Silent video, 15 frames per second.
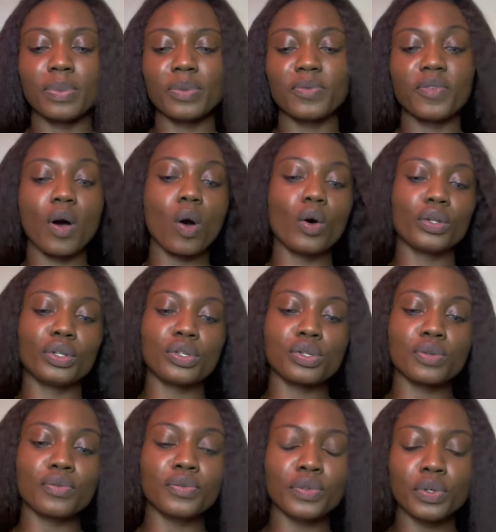For
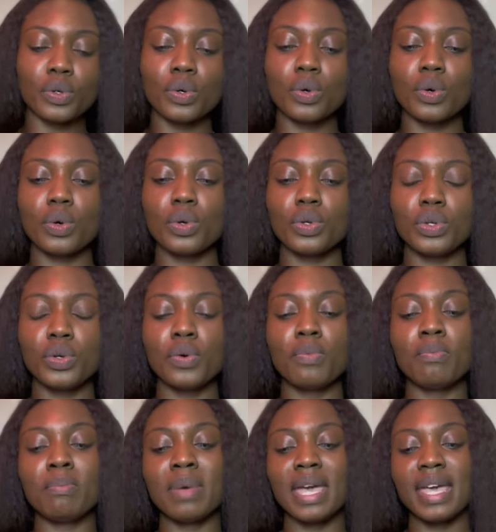others of you, you
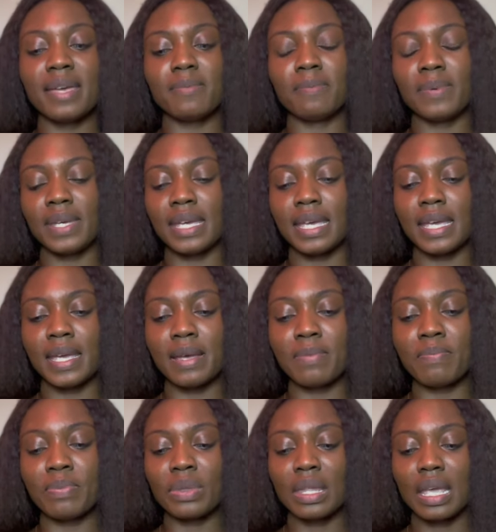may
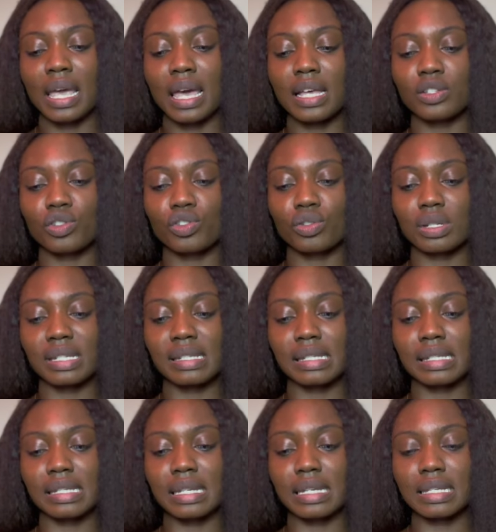be
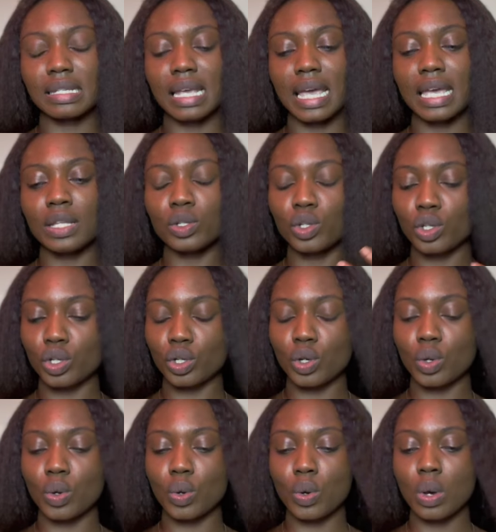interested
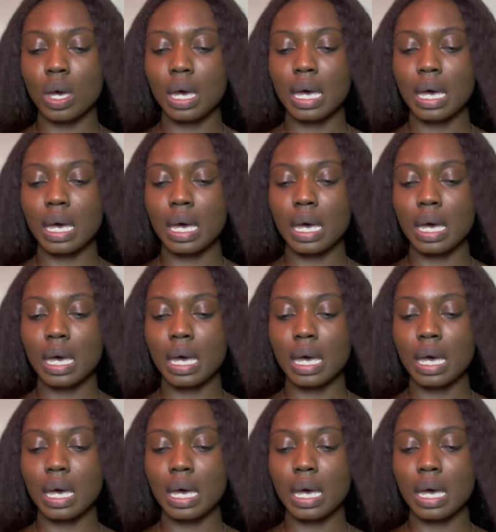into